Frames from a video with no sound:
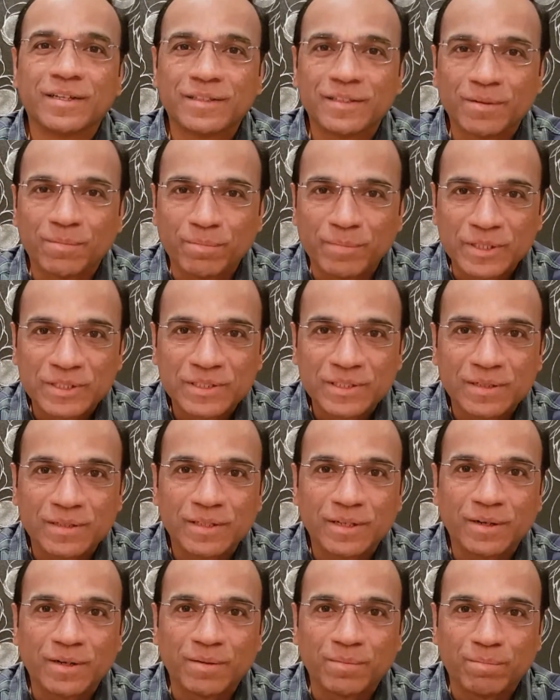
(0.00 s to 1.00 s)

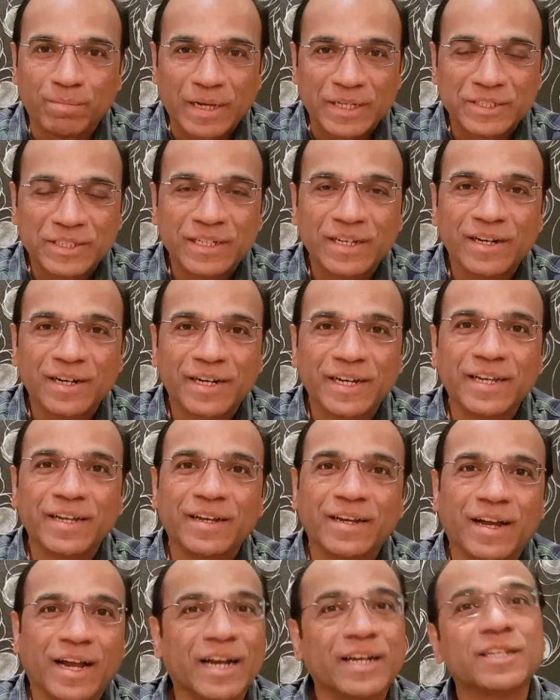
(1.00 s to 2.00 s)
the magical
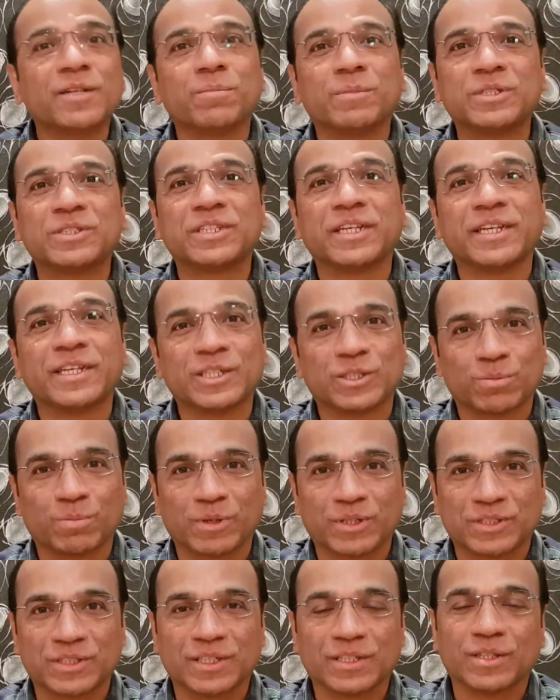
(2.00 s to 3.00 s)
ring and the mysterious
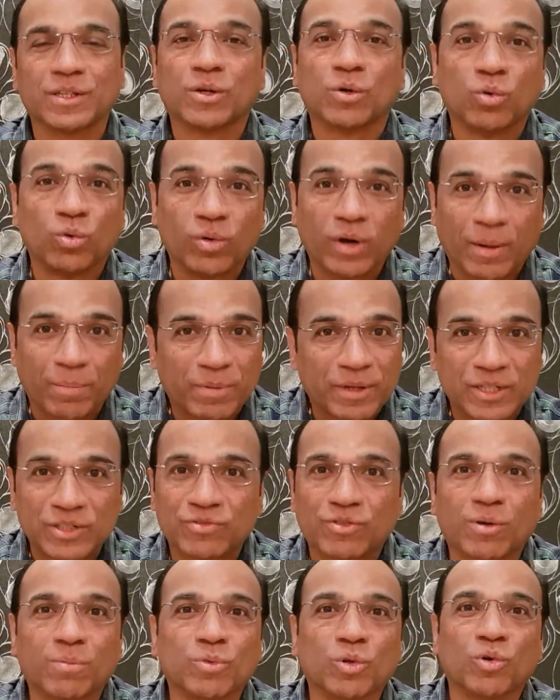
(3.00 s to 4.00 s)
person who appears
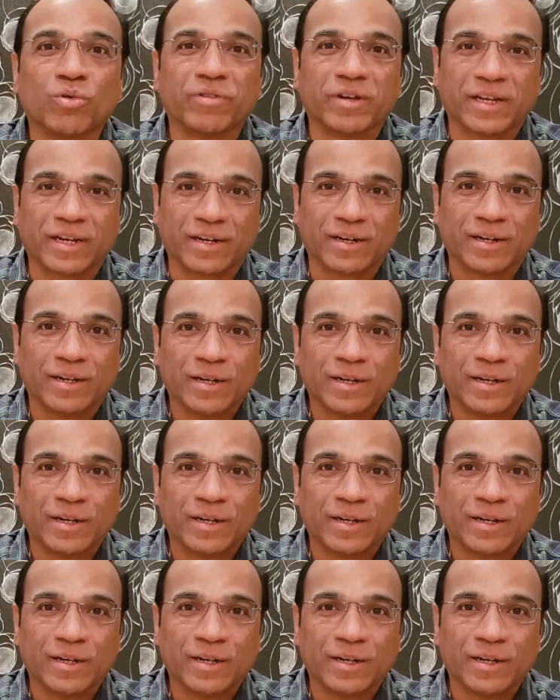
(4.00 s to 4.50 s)
from nowhere.